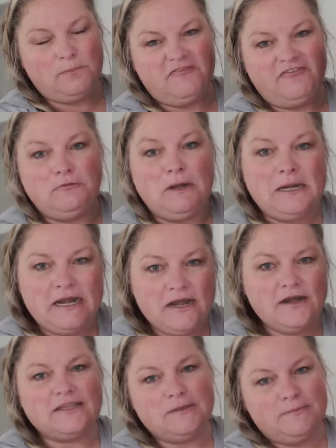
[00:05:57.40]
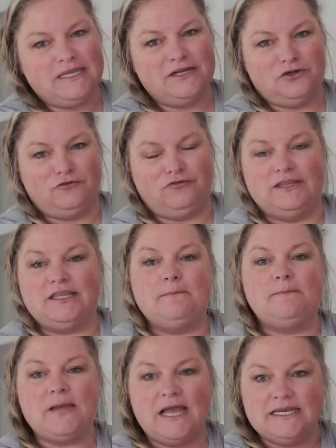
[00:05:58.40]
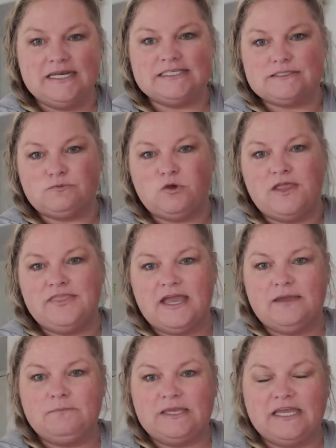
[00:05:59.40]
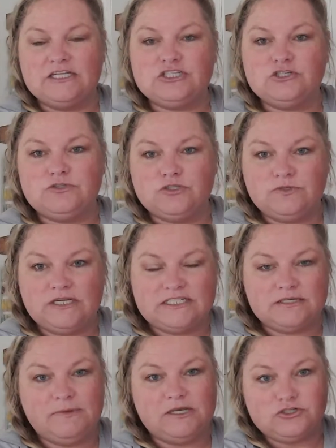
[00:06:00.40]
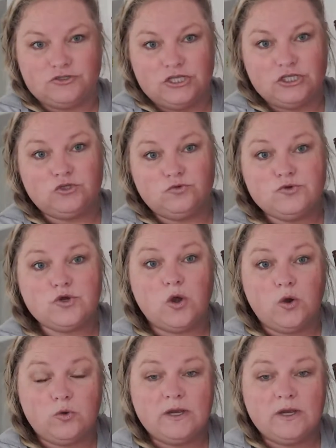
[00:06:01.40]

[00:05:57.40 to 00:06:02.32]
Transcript: fairly beginner friendly, but it's one that, because you do need to make sure that you know